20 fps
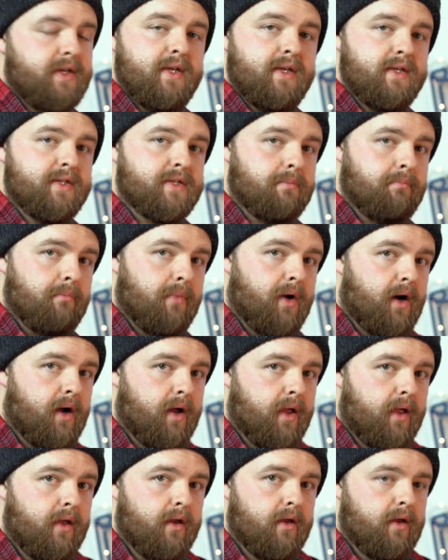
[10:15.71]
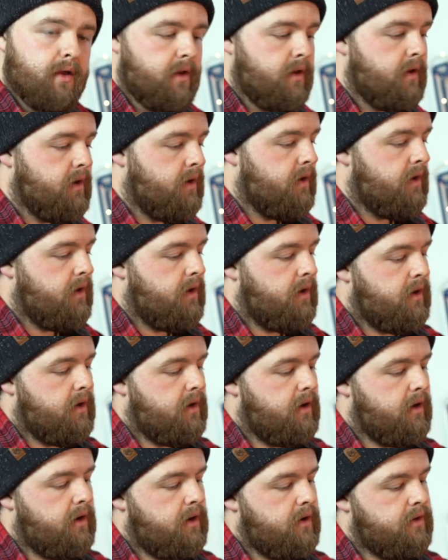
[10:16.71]
is my
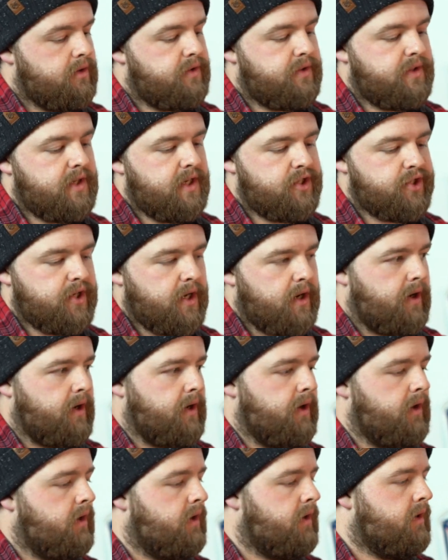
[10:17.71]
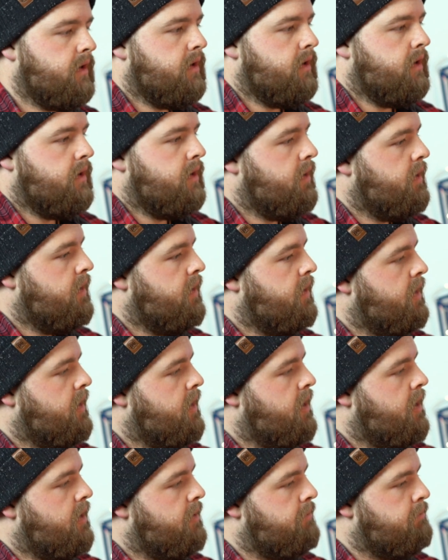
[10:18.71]
DJI
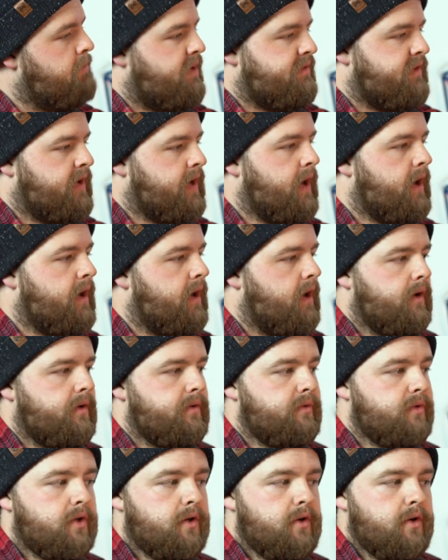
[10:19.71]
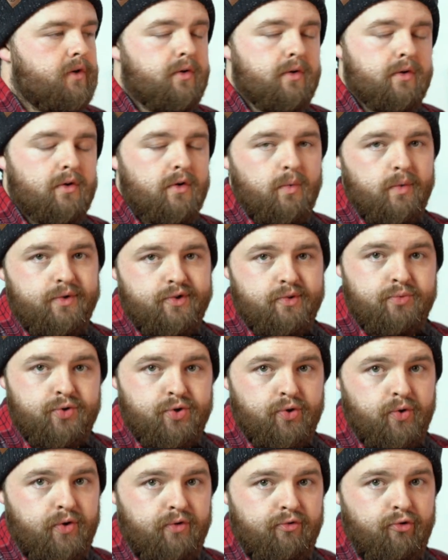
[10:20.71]
Mavic Air, which I'm
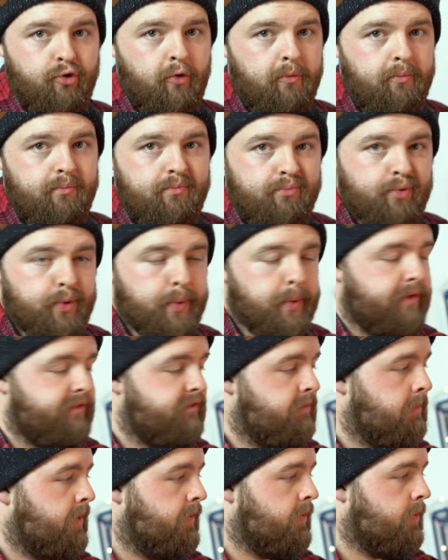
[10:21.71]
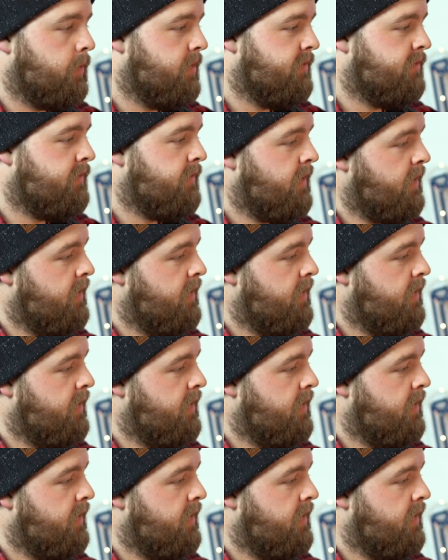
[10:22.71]
sure you're all probably familiar with.